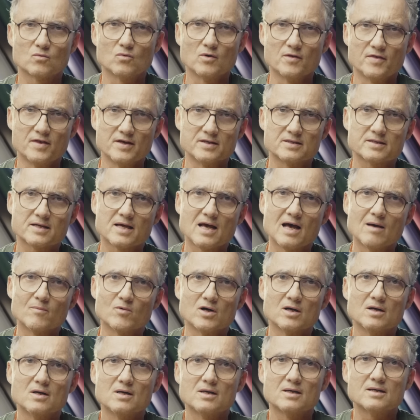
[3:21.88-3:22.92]
with this
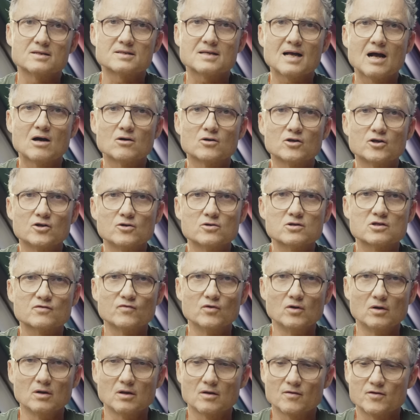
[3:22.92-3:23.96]
camera is how
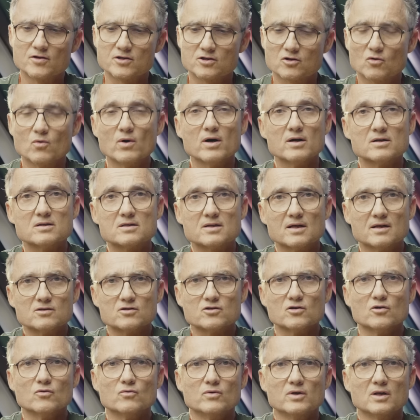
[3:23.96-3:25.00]
useful the square
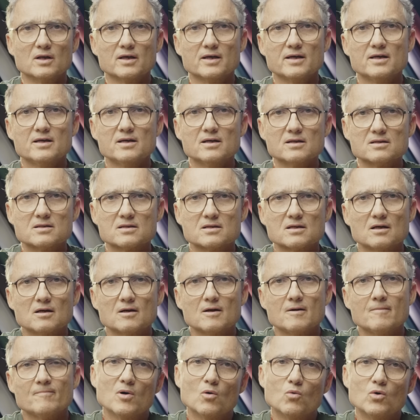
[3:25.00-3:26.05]
sensor really is.
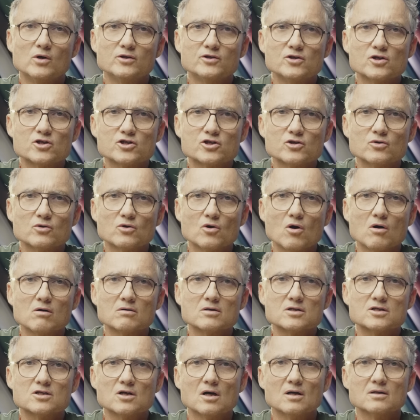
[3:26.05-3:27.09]
But when you shoot
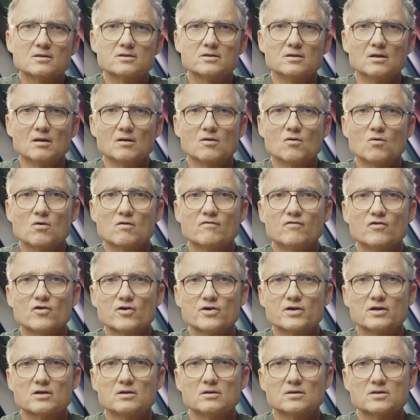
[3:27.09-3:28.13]
horizontal or
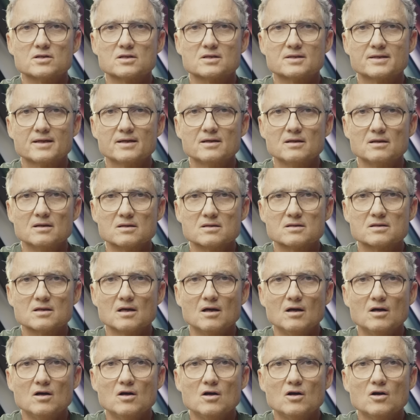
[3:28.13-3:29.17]
vertical stills,
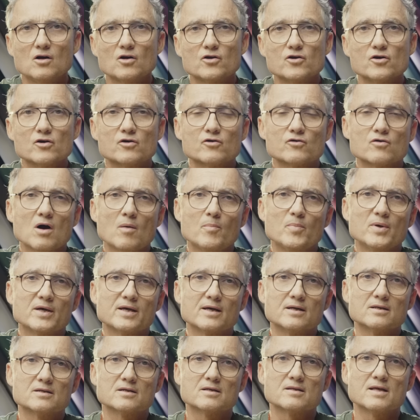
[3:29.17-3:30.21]
you're cropping
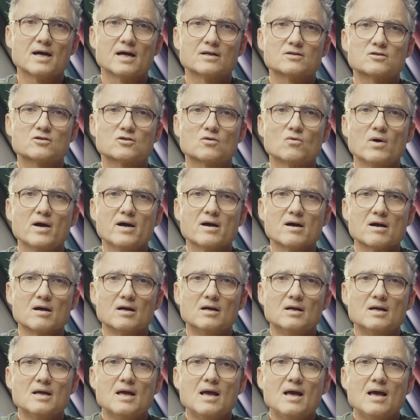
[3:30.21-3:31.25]
into that square.
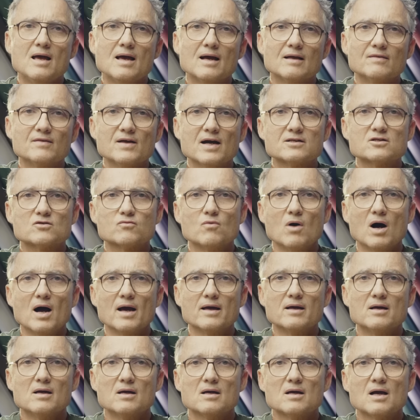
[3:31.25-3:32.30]
And that's
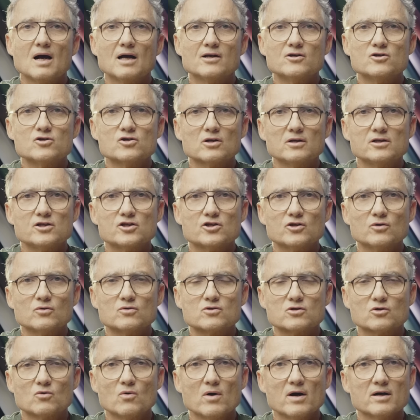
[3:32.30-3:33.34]
why I usually shoot
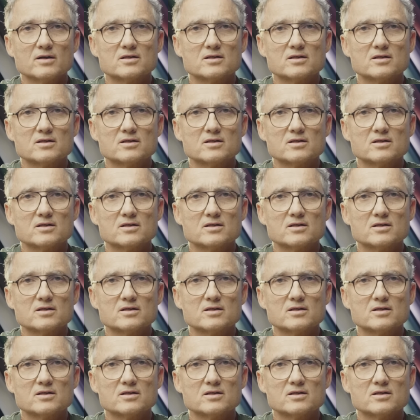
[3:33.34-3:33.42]
square